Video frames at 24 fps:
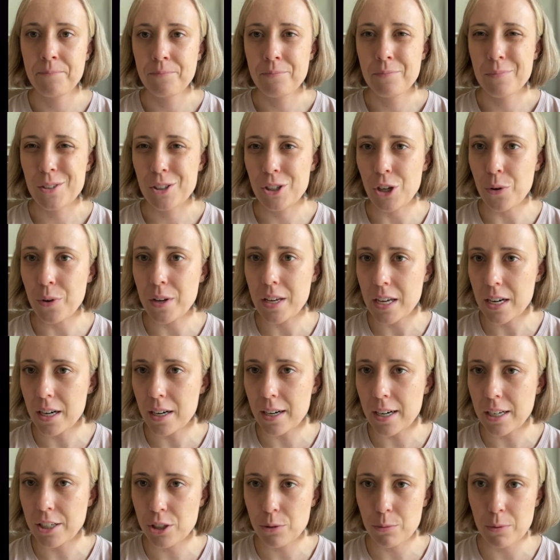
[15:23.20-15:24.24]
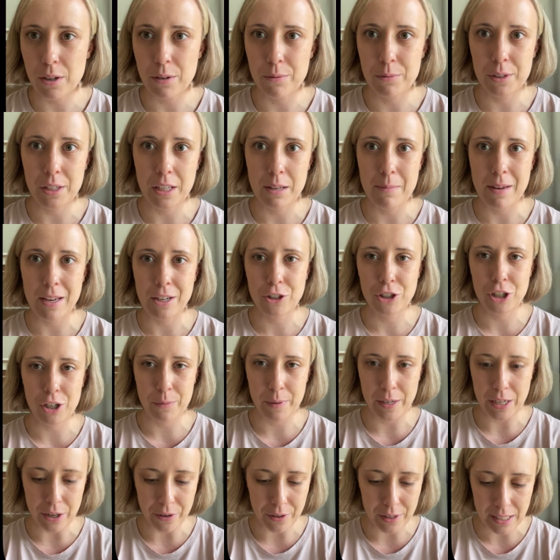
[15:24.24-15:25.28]
So here, I just want to really make sure
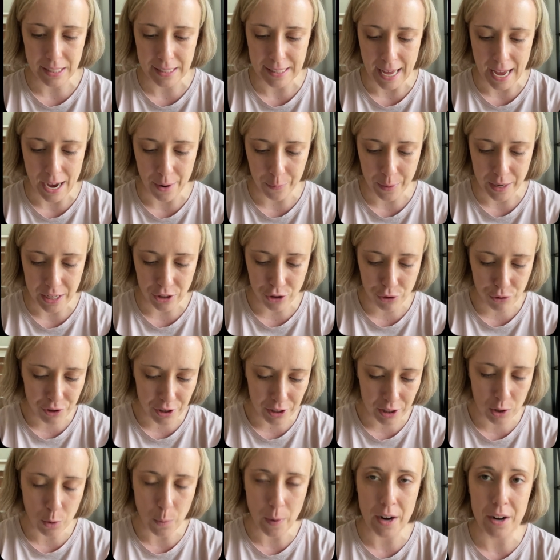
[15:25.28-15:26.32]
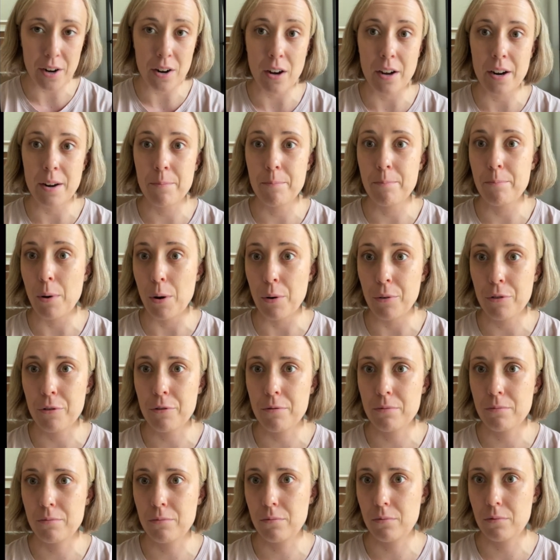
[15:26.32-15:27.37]
we notice that we do the squared on
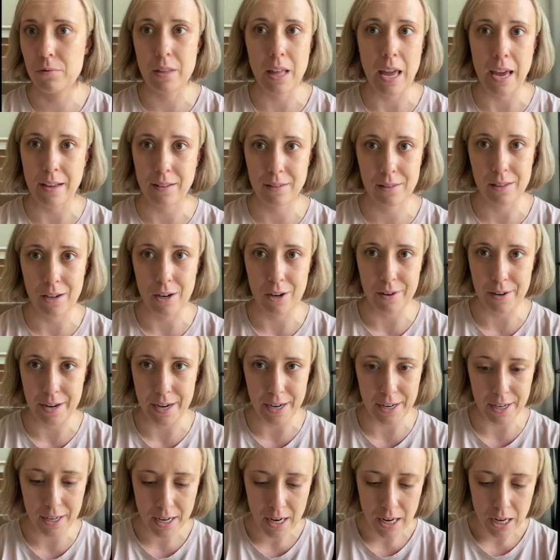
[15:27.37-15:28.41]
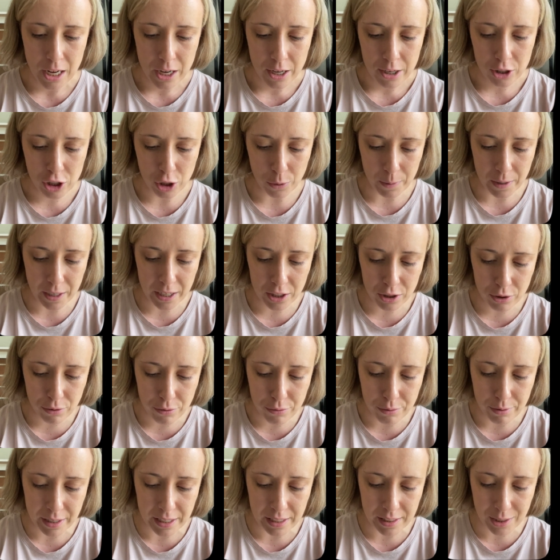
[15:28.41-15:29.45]
both things that are here. So we're going to do
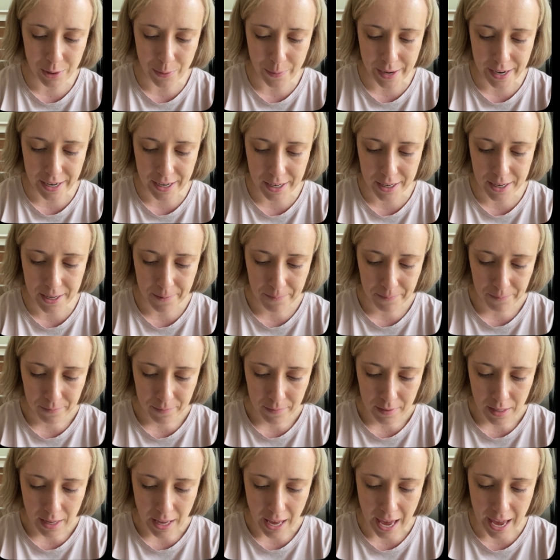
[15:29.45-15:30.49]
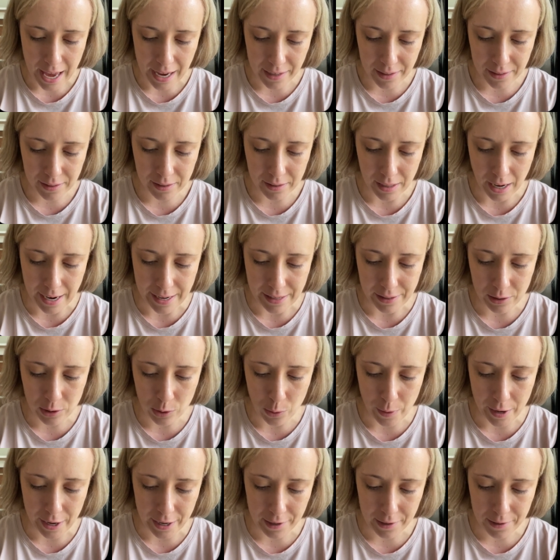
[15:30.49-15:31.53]
3 squared and sine
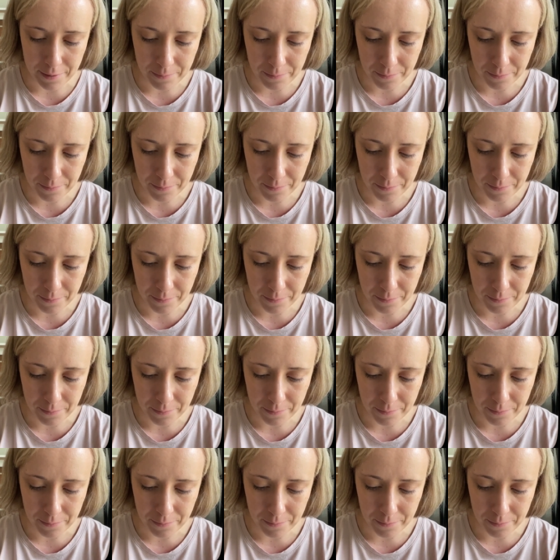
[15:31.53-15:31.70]
squared.